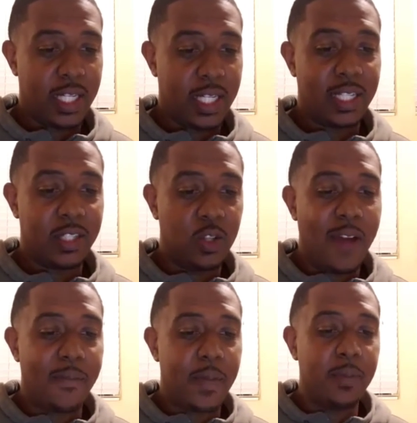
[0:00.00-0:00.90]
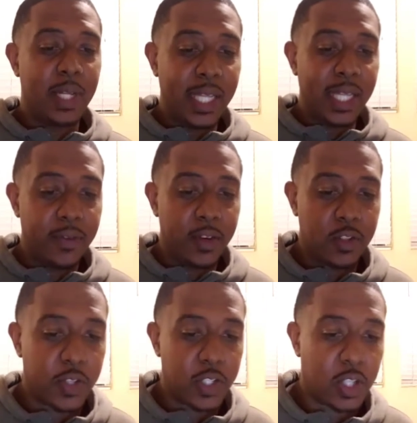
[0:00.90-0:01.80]
He says, You have been believers
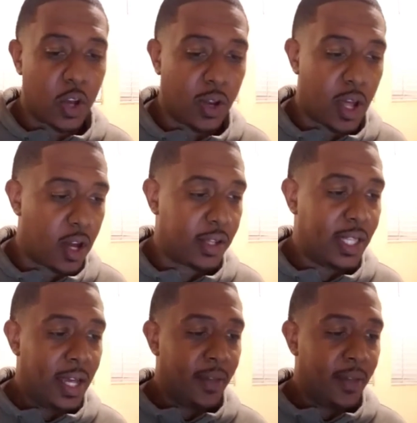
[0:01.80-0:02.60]
for so long